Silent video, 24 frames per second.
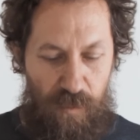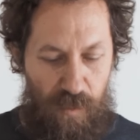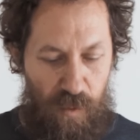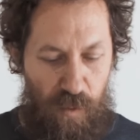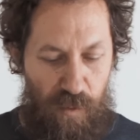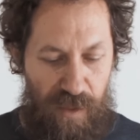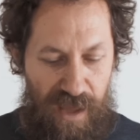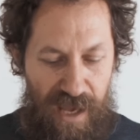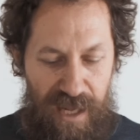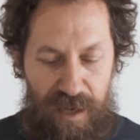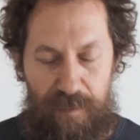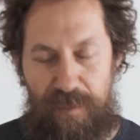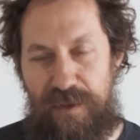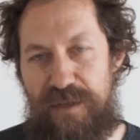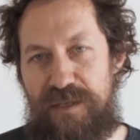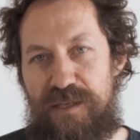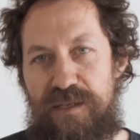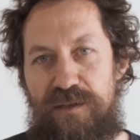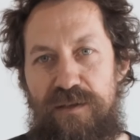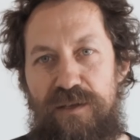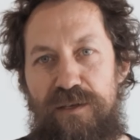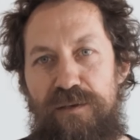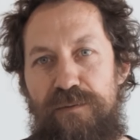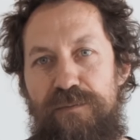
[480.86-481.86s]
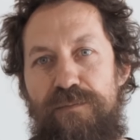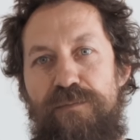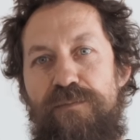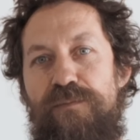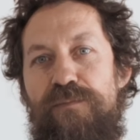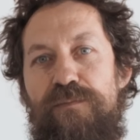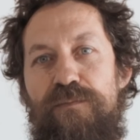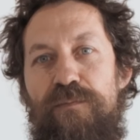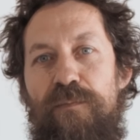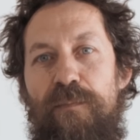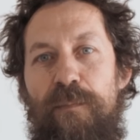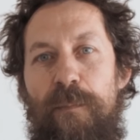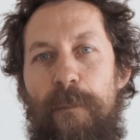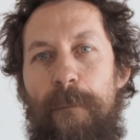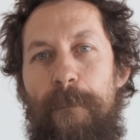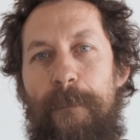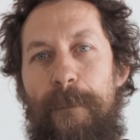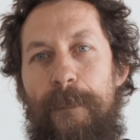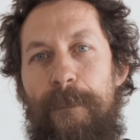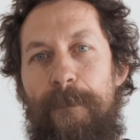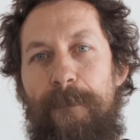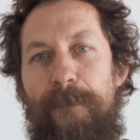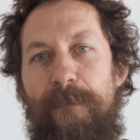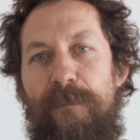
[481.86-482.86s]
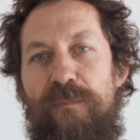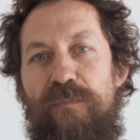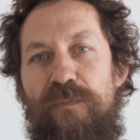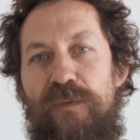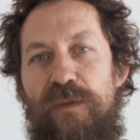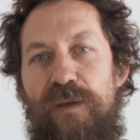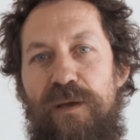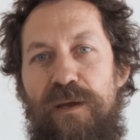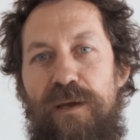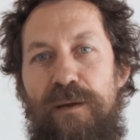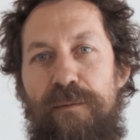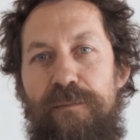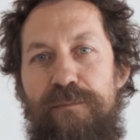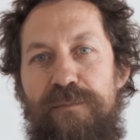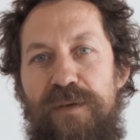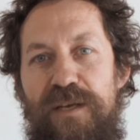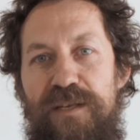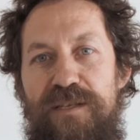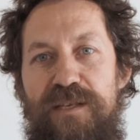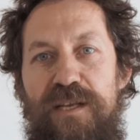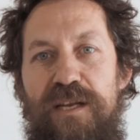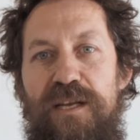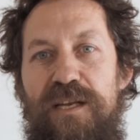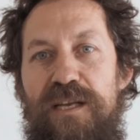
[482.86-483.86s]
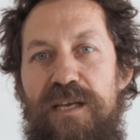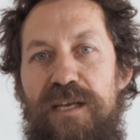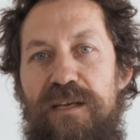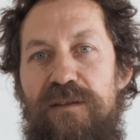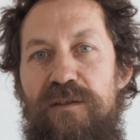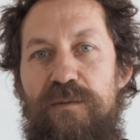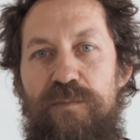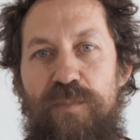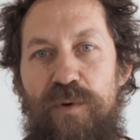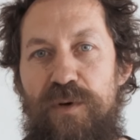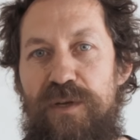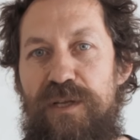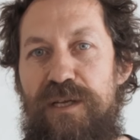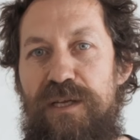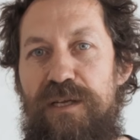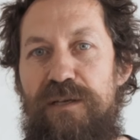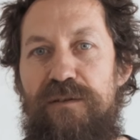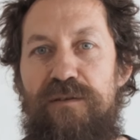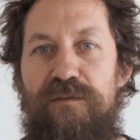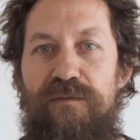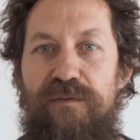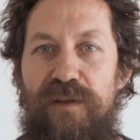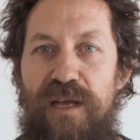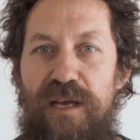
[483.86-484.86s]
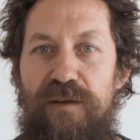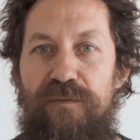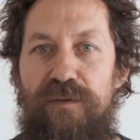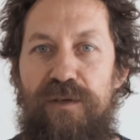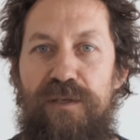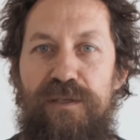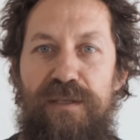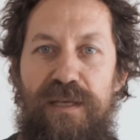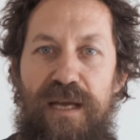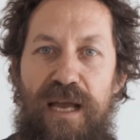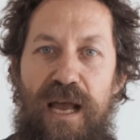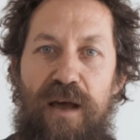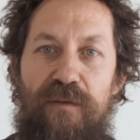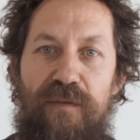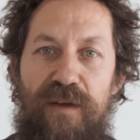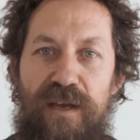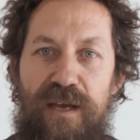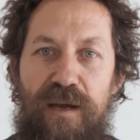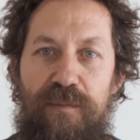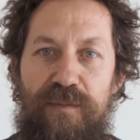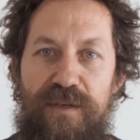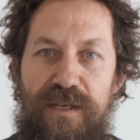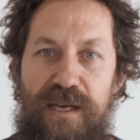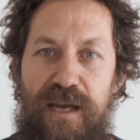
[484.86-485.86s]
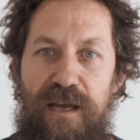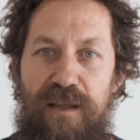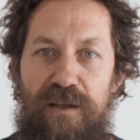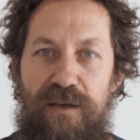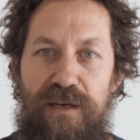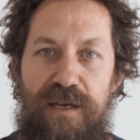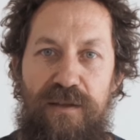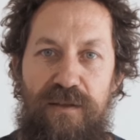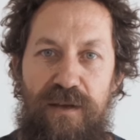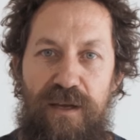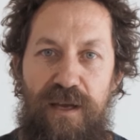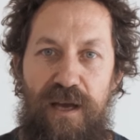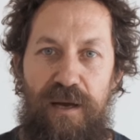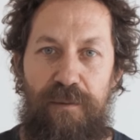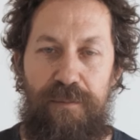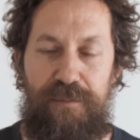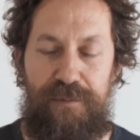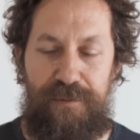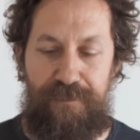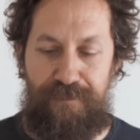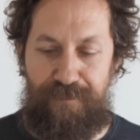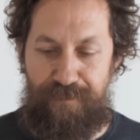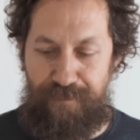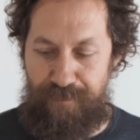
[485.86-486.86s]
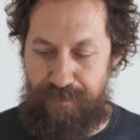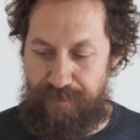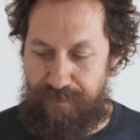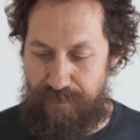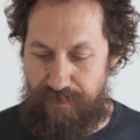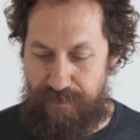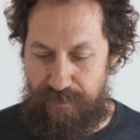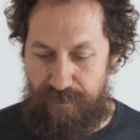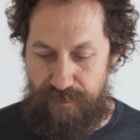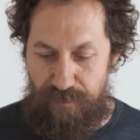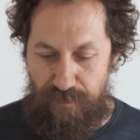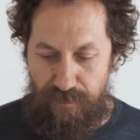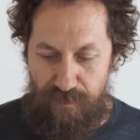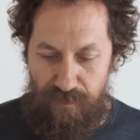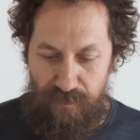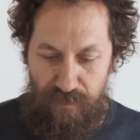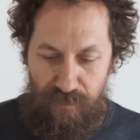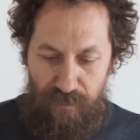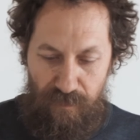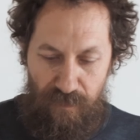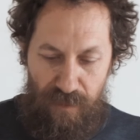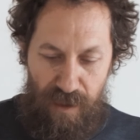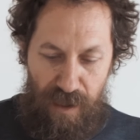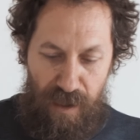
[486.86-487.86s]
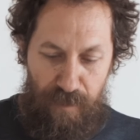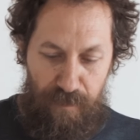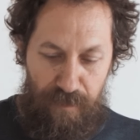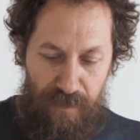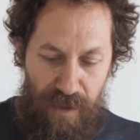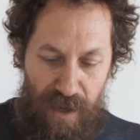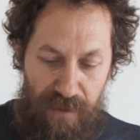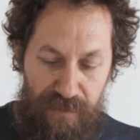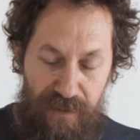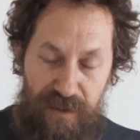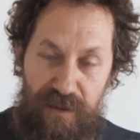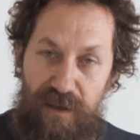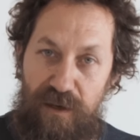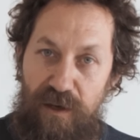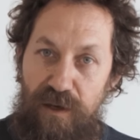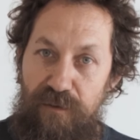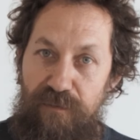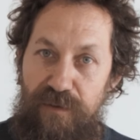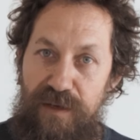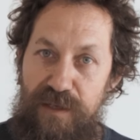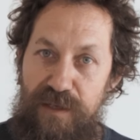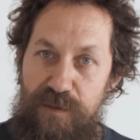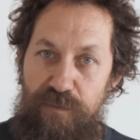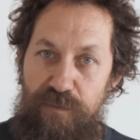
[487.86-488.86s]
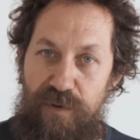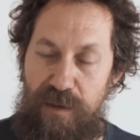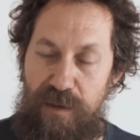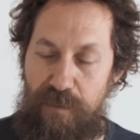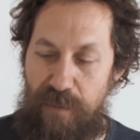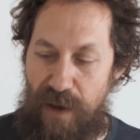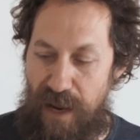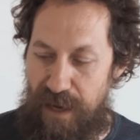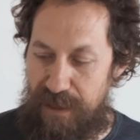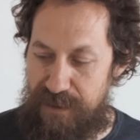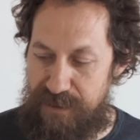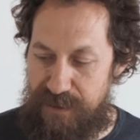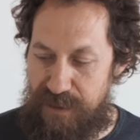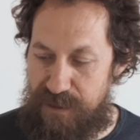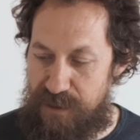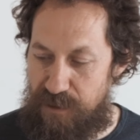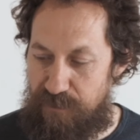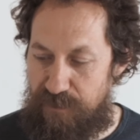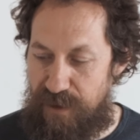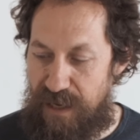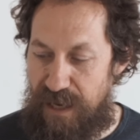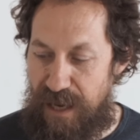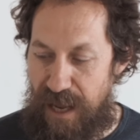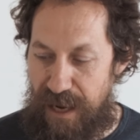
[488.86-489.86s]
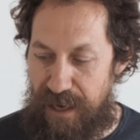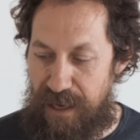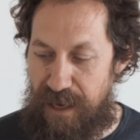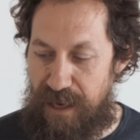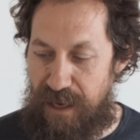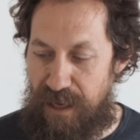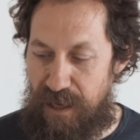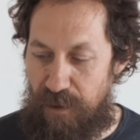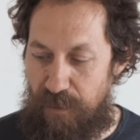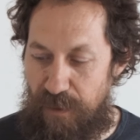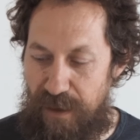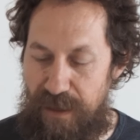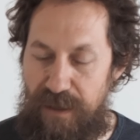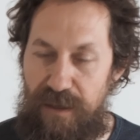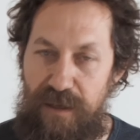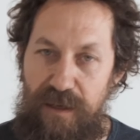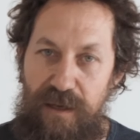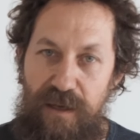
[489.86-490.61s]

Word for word: all the elements of the, the acidity, the body, the flavor, how they come together in the cup. Um, I think the coffee is pretty balanced. It's not really lacking anywhere.